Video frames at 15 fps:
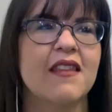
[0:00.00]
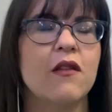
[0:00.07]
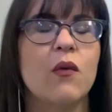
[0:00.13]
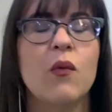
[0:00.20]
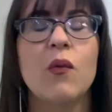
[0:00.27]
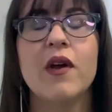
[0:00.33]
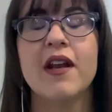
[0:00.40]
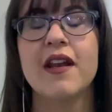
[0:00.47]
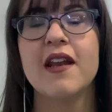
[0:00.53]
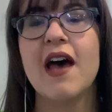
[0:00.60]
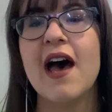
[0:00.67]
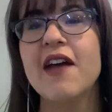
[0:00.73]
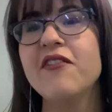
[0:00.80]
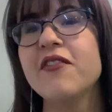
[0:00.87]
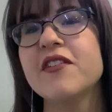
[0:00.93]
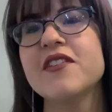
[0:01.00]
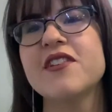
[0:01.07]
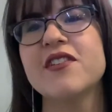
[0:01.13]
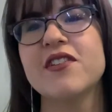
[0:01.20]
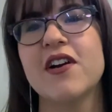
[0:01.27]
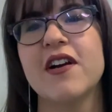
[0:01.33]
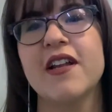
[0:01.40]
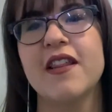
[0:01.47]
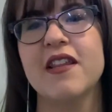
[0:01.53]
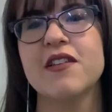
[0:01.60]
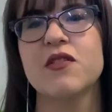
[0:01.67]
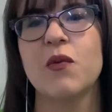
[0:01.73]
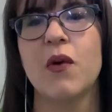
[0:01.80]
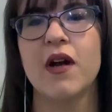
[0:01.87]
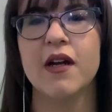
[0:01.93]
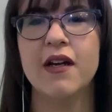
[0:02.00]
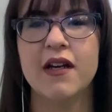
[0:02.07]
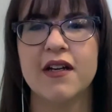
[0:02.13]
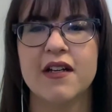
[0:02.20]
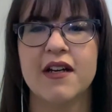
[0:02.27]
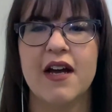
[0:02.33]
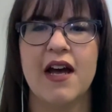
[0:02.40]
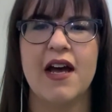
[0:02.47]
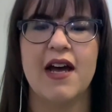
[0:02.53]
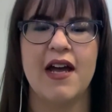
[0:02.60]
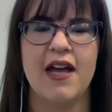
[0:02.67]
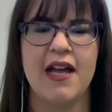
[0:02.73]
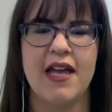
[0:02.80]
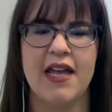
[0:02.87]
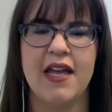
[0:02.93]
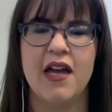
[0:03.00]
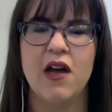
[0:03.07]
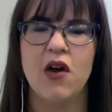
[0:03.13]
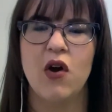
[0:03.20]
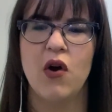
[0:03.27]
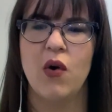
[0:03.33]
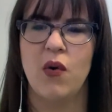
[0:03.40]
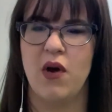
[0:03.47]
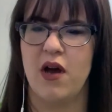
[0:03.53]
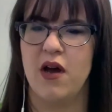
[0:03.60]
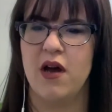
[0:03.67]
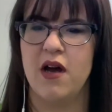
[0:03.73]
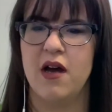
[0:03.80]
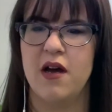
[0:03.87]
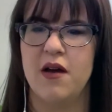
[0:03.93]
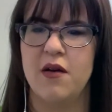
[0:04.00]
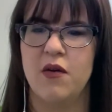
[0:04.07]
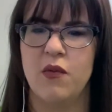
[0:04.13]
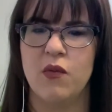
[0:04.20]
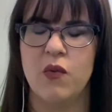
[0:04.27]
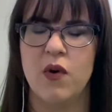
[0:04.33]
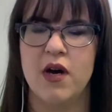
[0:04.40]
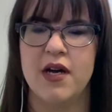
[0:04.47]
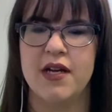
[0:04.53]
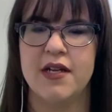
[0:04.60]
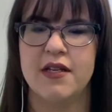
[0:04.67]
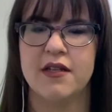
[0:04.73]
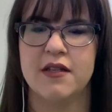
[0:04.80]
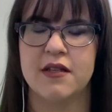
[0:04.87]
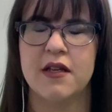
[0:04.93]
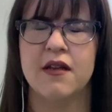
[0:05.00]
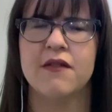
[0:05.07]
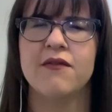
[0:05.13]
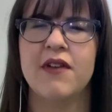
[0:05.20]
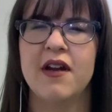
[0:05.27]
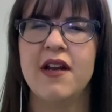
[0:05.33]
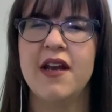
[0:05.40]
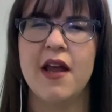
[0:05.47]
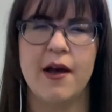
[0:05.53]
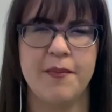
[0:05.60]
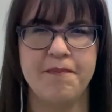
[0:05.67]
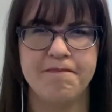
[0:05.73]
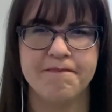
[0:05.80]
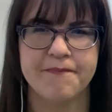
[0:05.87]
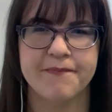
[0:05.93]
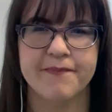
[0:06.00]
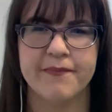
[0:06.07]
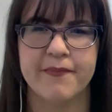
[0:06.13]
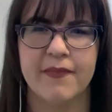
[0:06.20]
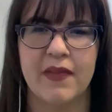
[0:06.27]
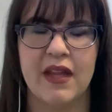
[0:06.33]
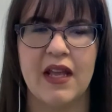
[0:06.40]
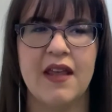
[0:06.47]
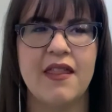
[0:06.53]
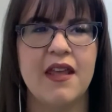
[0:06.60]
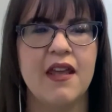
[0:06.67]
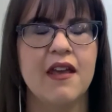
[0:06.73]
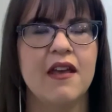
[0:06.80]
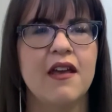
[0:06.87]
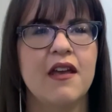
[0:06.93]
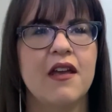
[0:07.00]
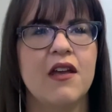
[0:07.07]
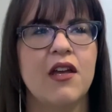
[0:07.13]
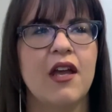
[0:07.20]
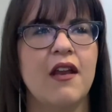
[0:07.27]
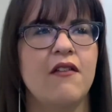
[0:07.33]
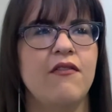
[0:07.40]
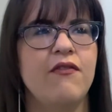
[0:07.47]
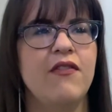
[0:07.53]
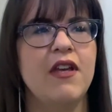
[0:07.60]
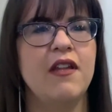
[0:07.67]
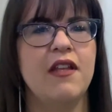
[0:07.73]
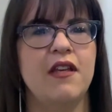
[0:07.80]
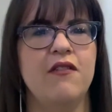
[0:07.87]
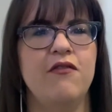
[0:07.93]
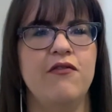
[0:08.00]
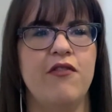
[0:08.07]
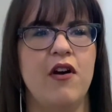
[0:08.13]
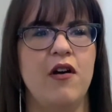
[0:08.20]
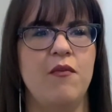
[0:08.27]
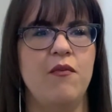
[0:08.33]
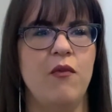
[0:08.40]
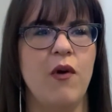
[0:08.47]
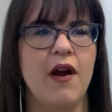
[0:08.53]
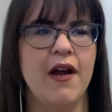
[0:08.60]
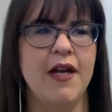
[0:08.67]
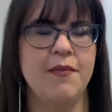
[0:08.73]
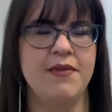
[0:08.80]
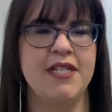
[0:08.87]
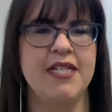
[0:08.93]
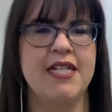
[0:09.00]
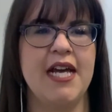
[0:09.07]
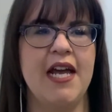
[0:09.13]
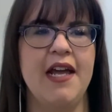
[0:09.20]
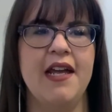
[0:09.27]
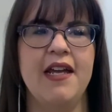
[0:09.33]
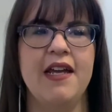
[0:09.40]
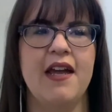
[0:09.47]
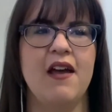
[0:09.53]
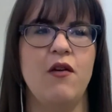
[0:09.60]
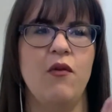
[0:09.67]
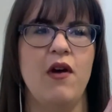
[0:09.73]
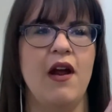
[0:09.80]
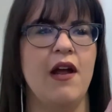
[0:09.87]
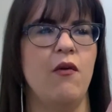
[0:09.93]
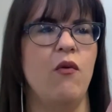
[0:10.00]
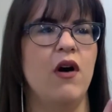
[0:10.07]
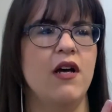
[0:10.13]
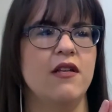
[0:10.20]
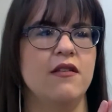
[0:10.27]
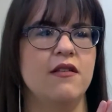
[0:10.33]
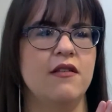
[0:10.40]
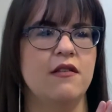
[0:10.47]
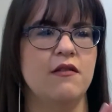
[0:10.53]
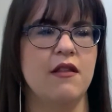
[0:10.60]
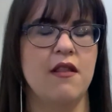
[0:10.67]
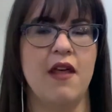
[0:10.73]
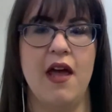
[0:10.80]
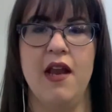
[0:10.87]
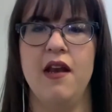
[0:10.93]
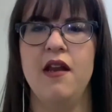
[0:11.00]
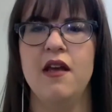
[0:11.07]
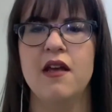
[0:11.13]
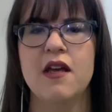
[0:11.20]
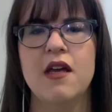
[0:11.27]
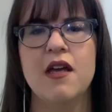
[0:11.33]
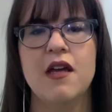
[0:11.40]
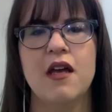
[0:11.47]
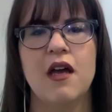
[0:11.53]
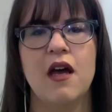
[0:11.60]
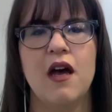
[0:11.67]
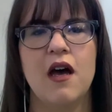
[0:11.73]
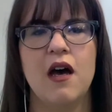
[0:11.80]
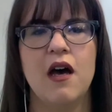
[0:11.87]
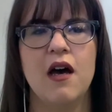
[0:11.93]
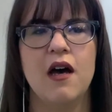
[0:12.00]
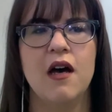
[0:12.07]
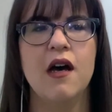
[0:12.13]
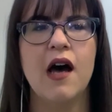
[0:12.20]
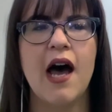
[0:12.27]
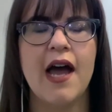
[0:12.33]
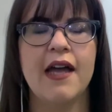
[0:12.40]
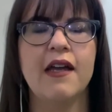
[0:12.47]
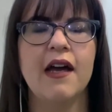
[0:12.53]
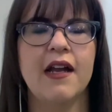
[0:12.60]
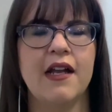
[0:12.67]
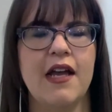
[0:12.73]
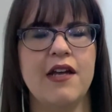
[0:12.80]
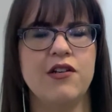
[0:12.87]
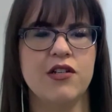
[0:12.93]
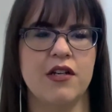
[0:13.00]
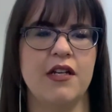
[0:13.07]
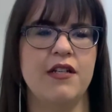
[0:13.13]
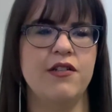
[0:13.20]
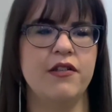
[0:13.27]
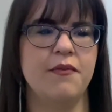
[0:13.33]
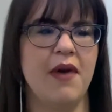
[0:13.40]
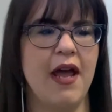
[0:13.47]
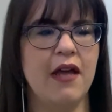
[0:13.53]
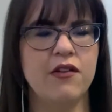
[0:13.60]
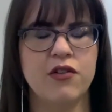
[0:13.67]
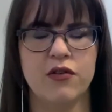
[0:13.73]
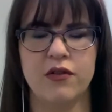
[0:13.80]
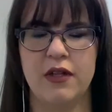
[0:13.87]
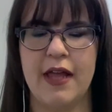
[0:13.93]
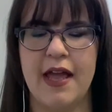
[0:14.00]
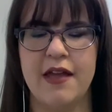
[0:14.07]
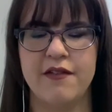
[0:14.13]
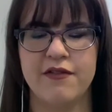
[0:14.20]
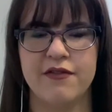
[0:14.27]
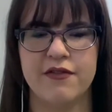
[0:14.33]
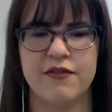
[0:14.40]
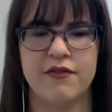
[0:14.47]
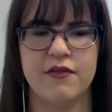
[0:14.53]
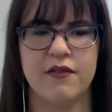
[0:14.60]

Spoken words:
When I first started this work, I was very numb. I think kind of feeling from where I am today and where I was then. I kind of entered into my adult life